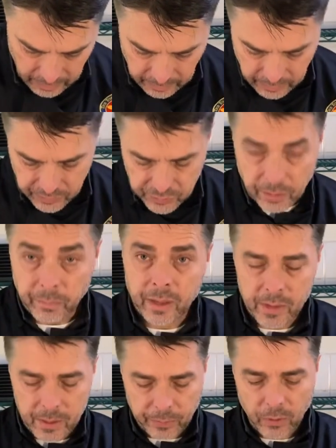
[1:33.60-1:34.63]
going to insert my
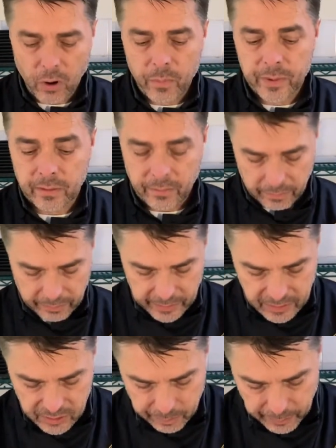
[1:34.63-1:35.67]
meat probe into the
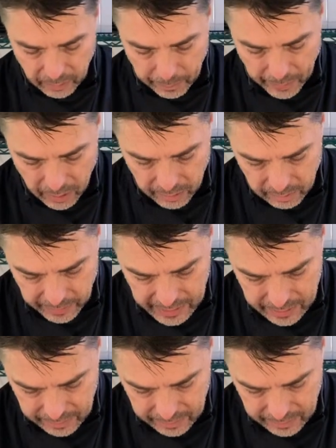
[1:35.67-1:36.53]
thick middle part of the meat.